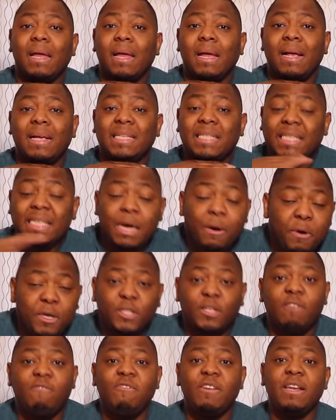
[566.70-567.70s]
a series
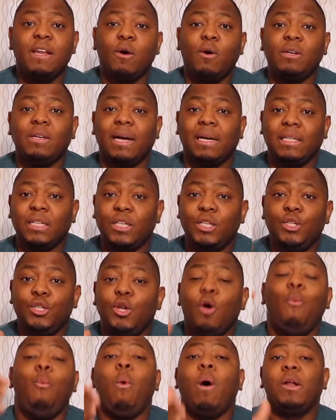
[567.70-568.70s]
of videos that you
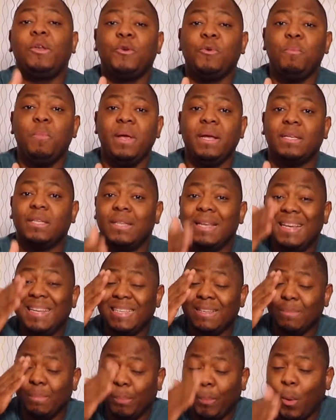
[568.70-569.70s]
don't want to miss. It's
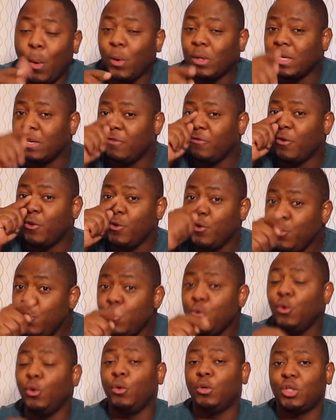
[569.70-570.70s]
important for
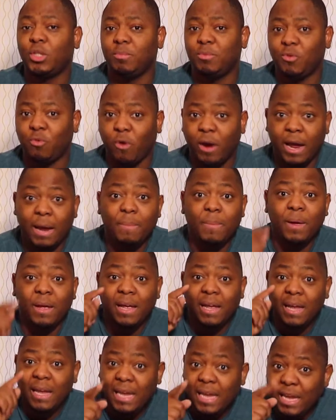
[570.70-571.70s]
you to subscribe
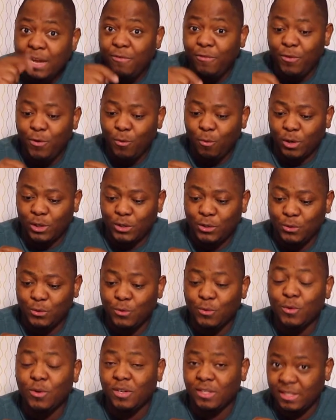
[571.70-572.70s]
if you want to
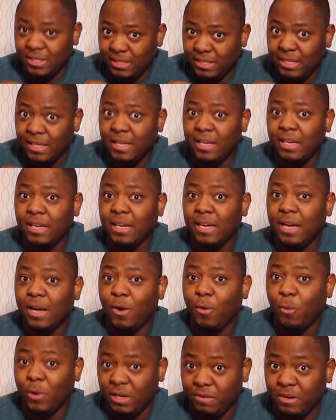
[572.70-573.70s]
see
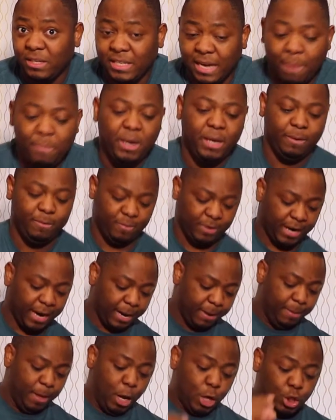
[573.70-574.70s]
whatever's coming.
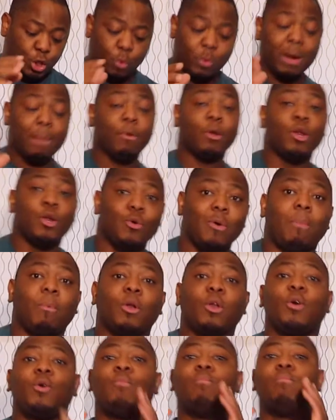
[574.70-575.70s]
Okay, so what I'm gonna do, I'm gonna